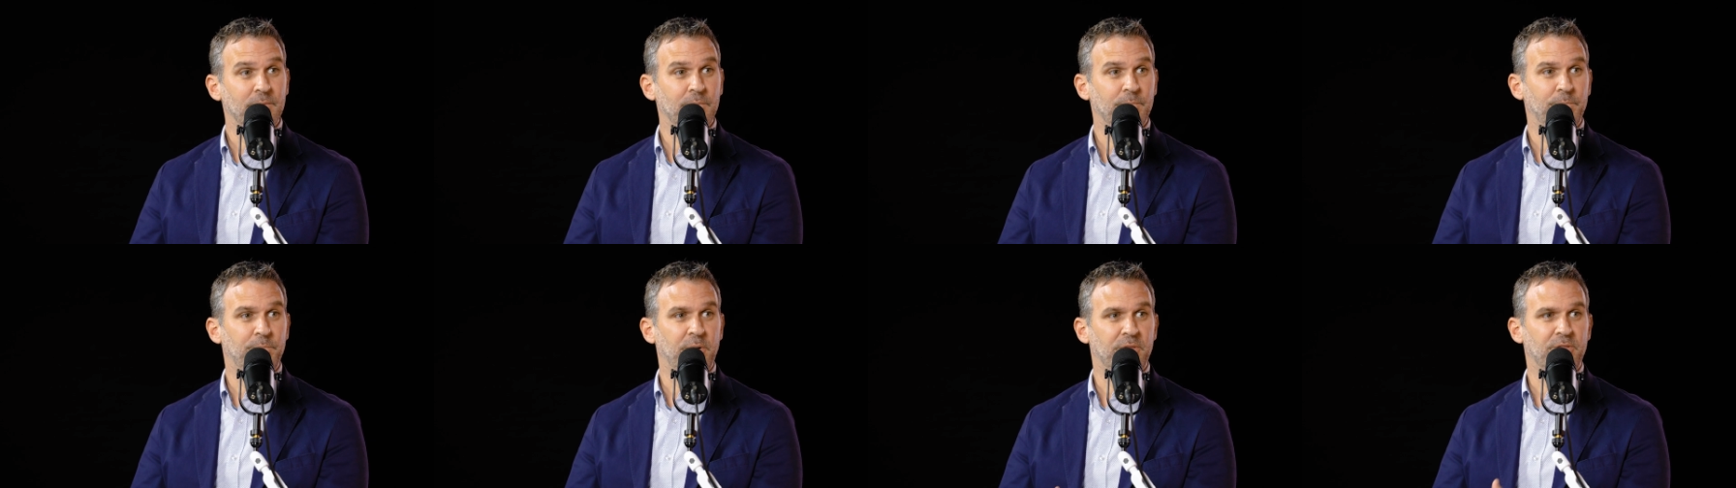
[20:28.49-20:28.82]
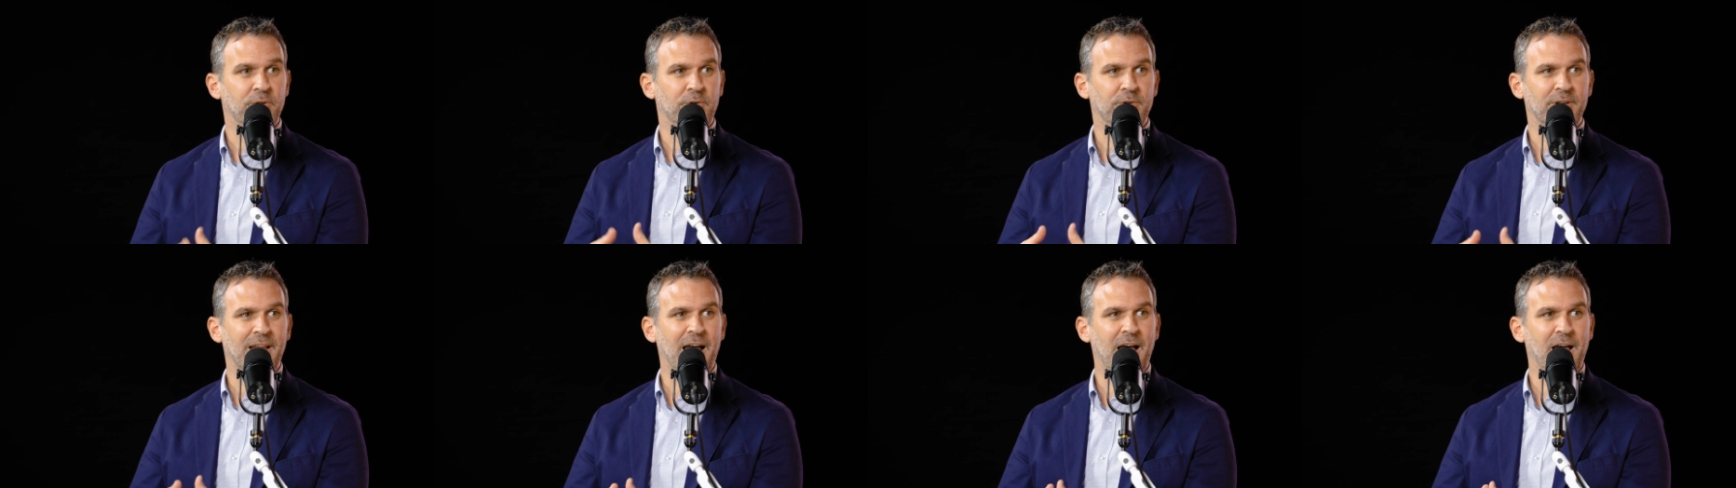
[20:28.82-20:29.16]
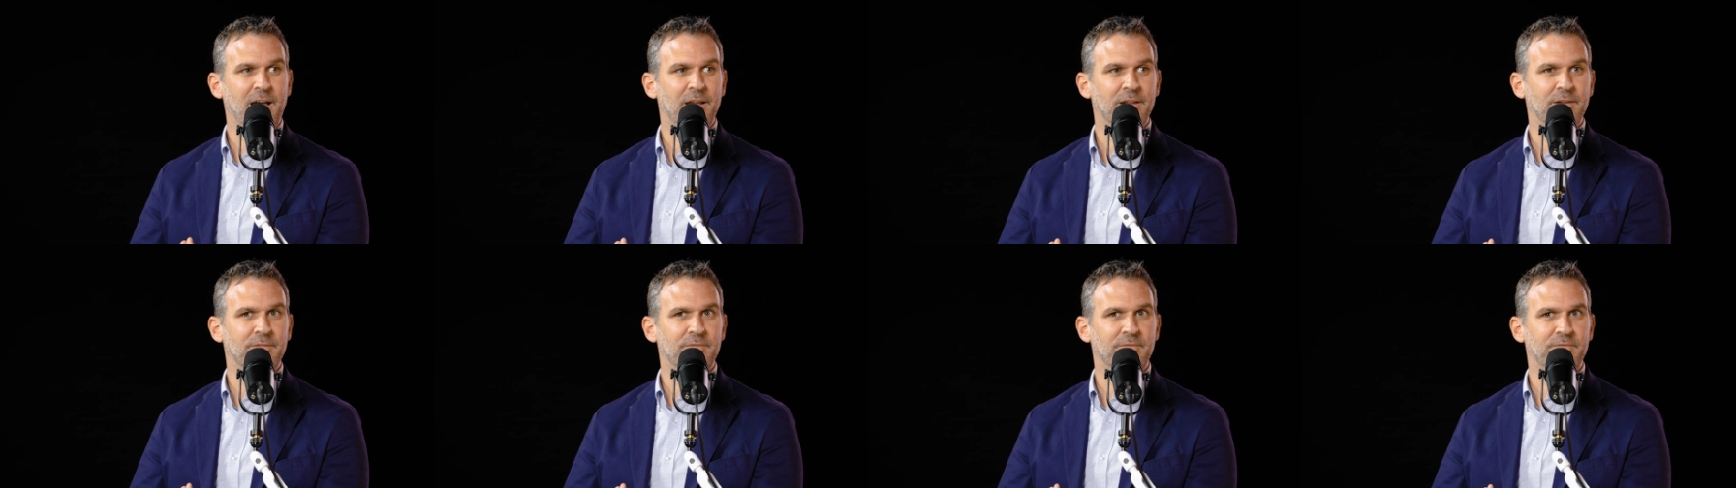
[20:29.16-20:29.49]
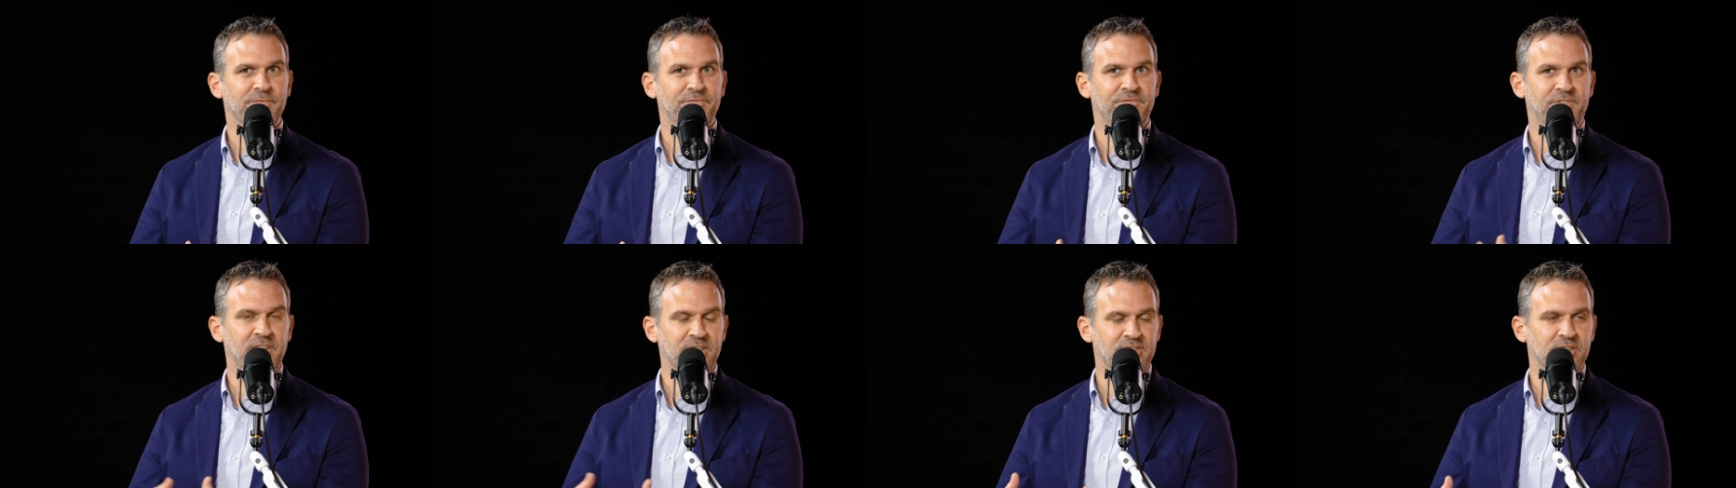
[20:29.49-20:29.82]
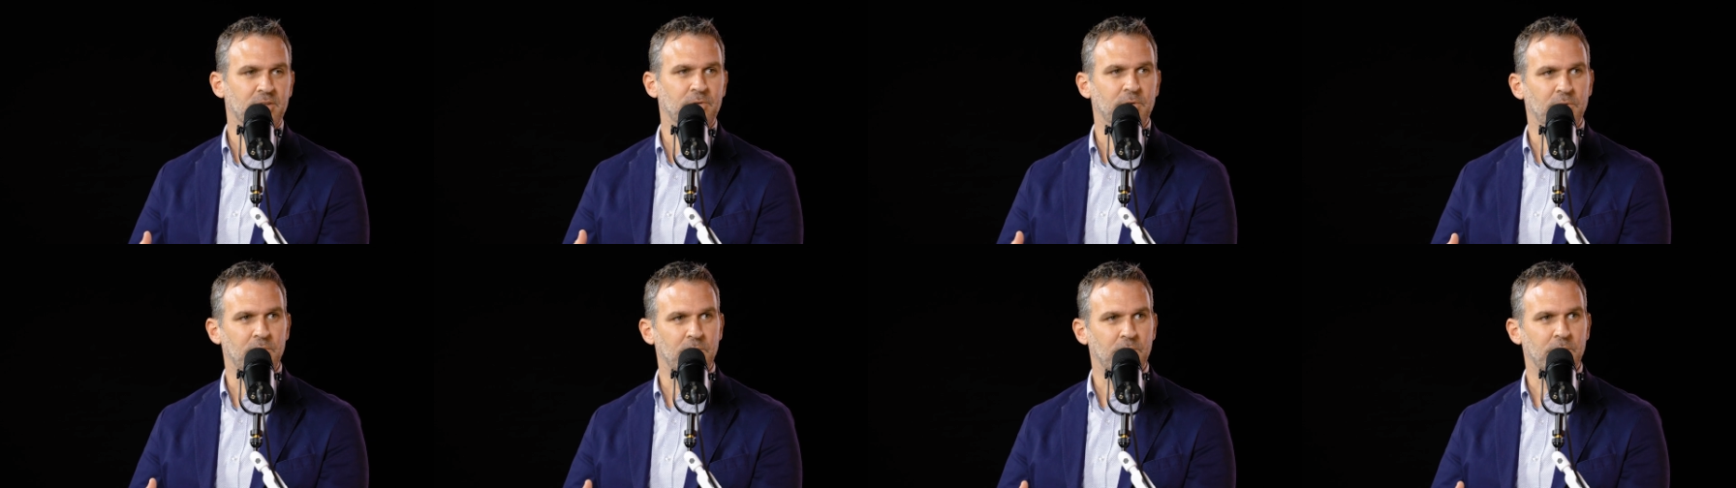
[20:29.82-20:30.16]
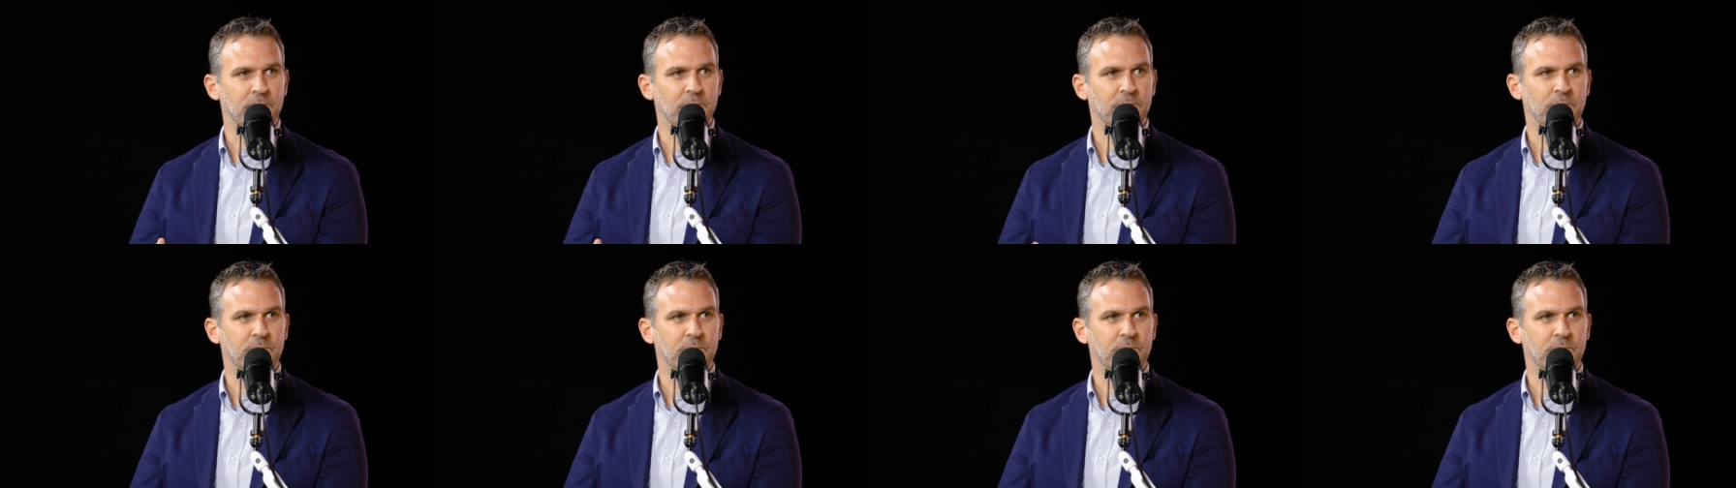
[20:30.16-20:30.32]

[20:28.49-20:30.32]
but they're not physical.